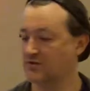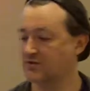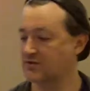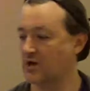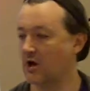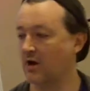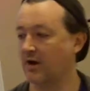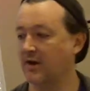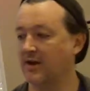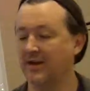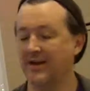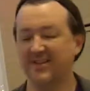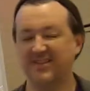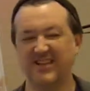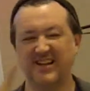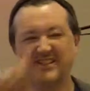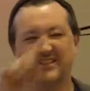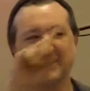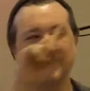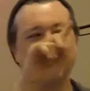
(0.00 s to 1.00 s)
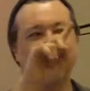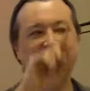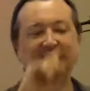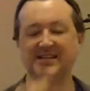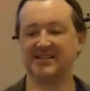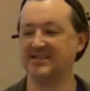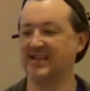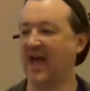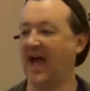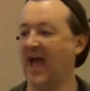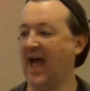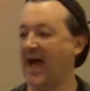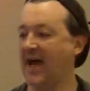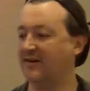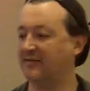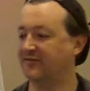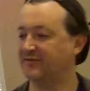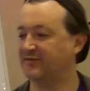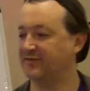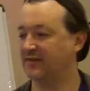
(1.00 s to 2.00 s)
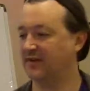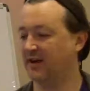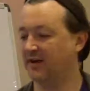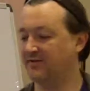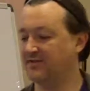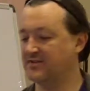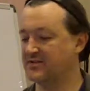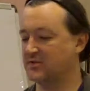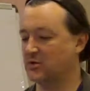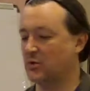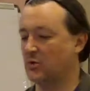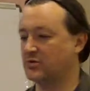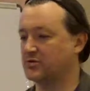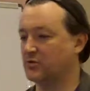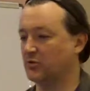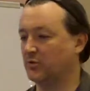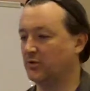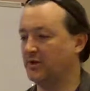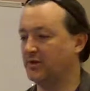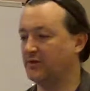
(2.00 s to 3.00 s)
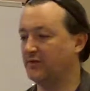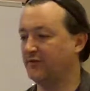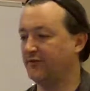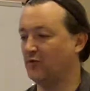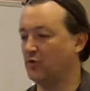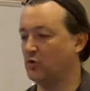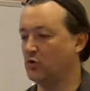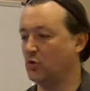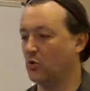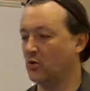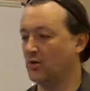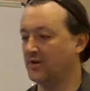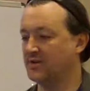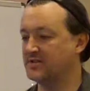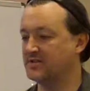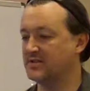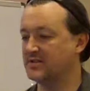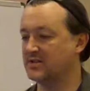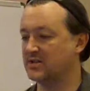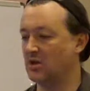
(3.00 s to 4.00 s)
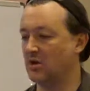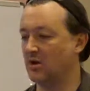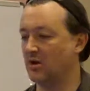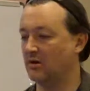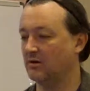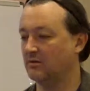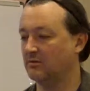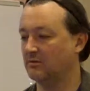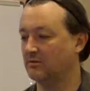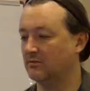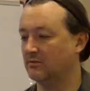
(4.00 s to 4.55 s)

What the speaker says: Sorry, that's the last half of this chord. So really the full chord is this long.